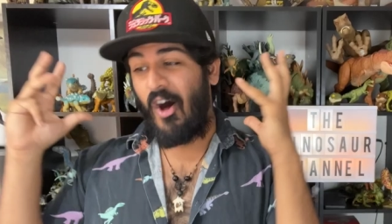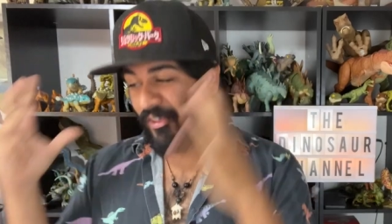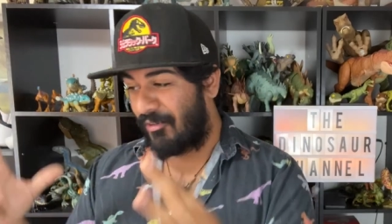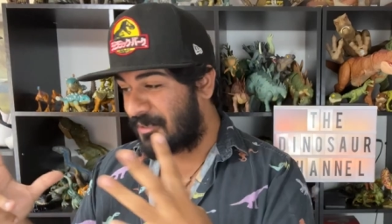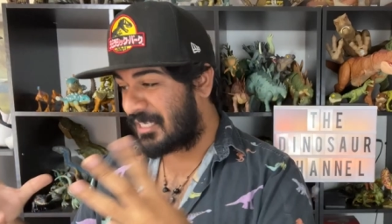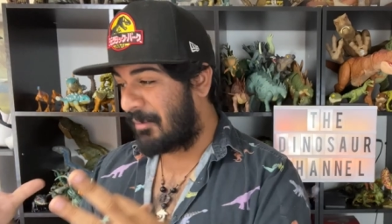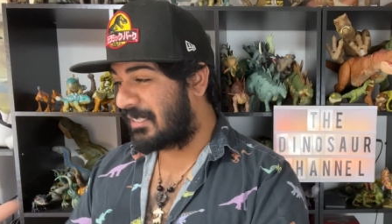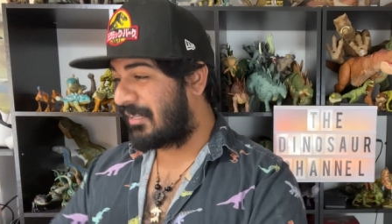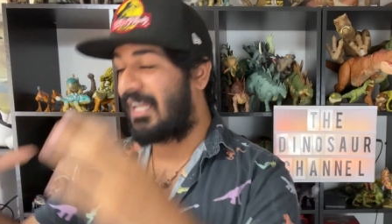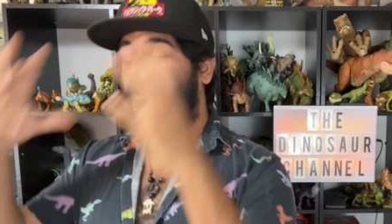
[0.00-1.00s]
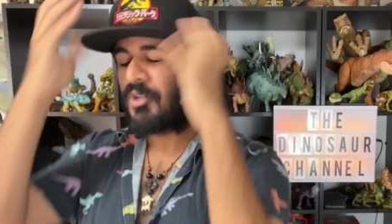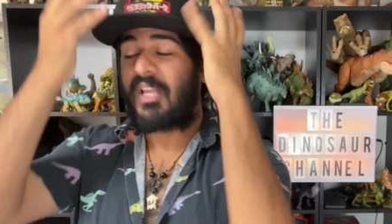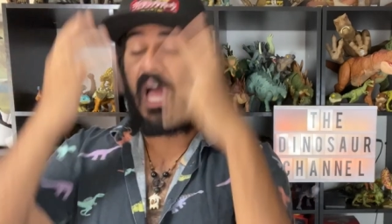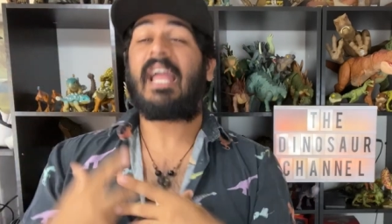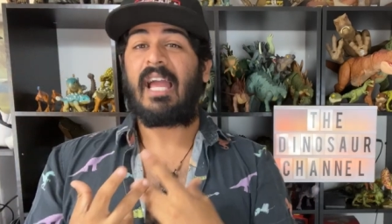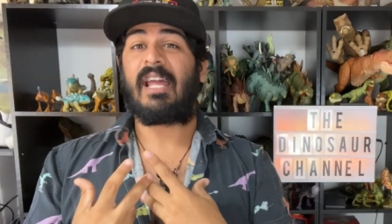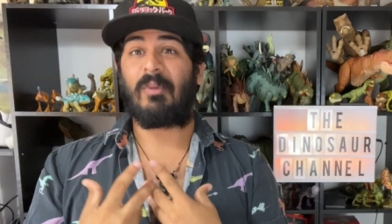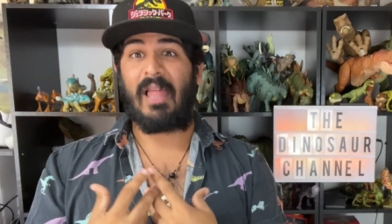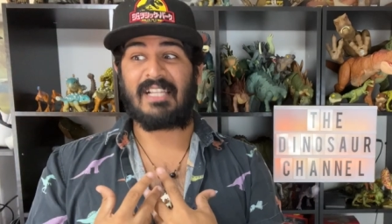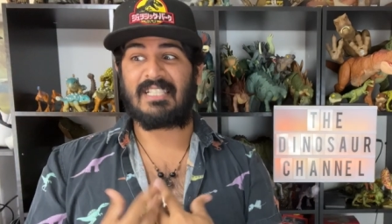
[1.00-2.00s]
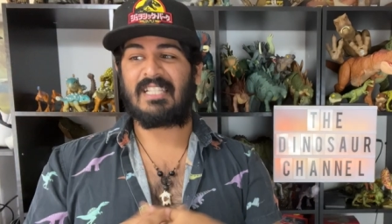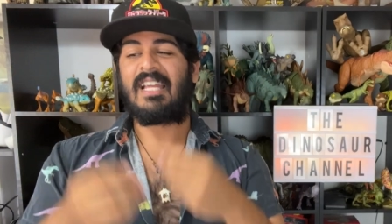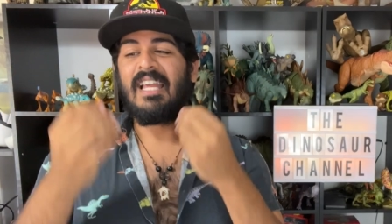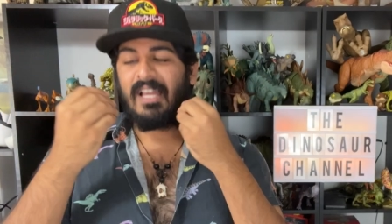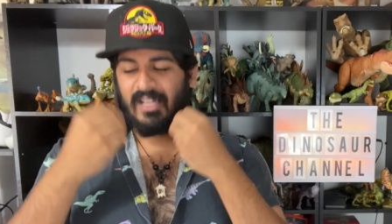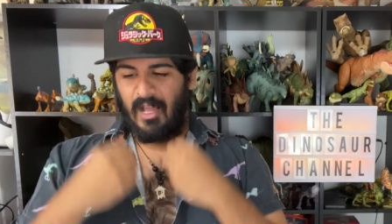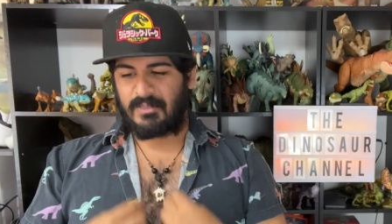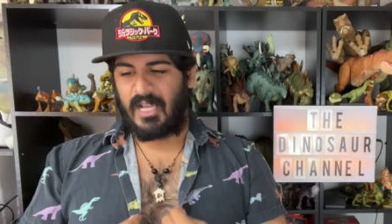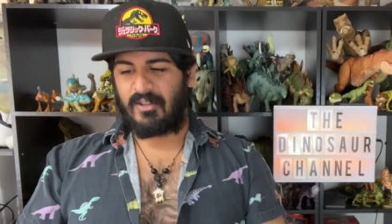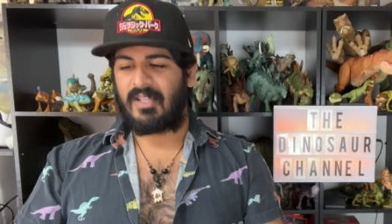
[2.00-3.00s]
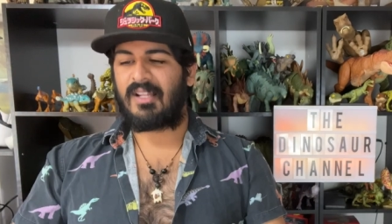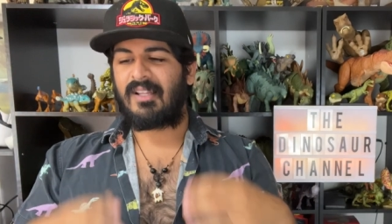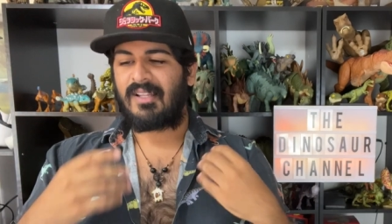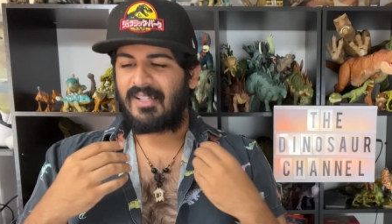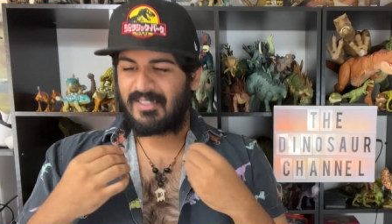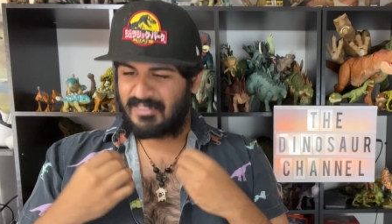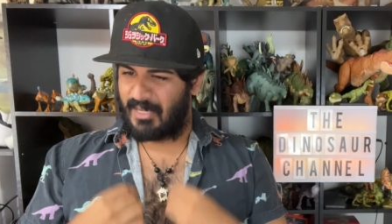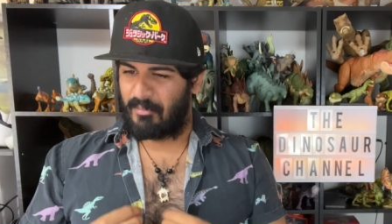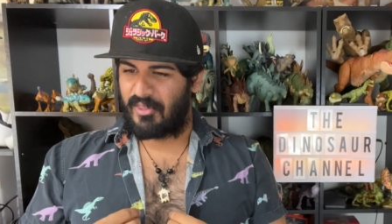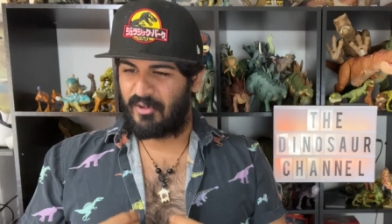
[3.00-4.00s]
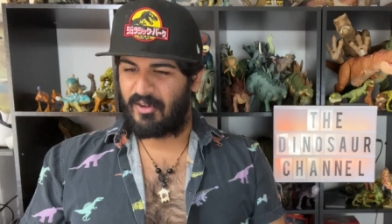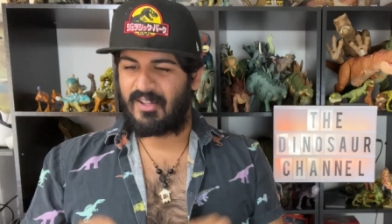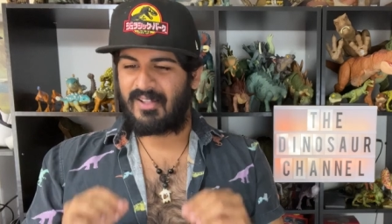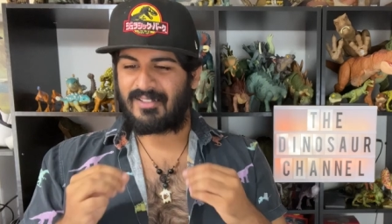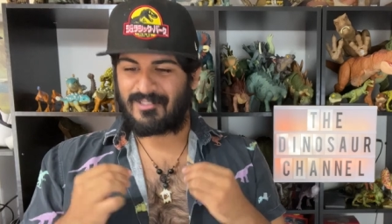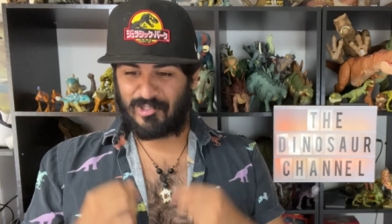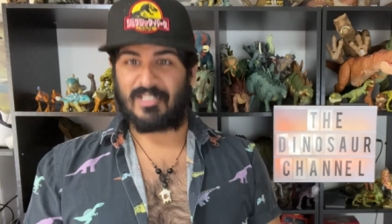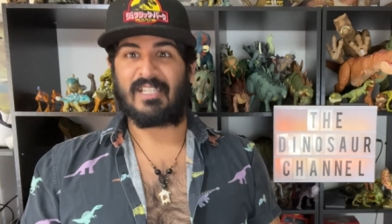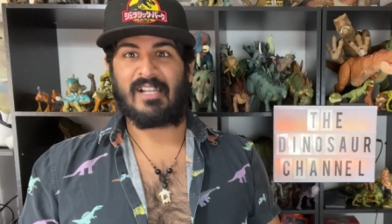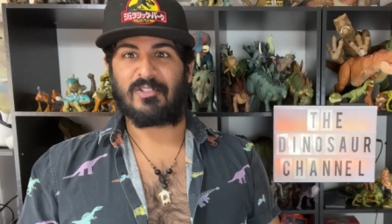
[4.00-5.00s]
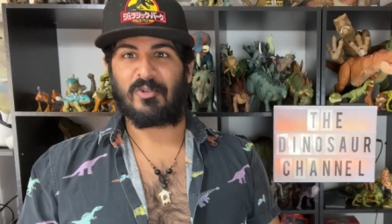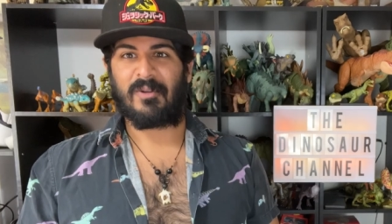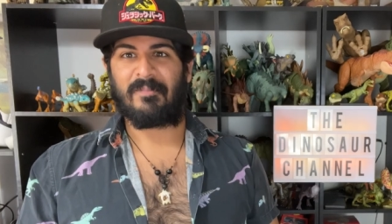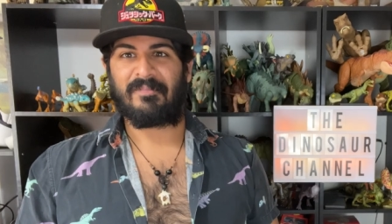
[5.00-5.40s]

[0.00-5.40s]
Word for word: all of everyone's going to be doing a natural. I gotta relax. Calm down. Take a breather. It's just a dinosaur.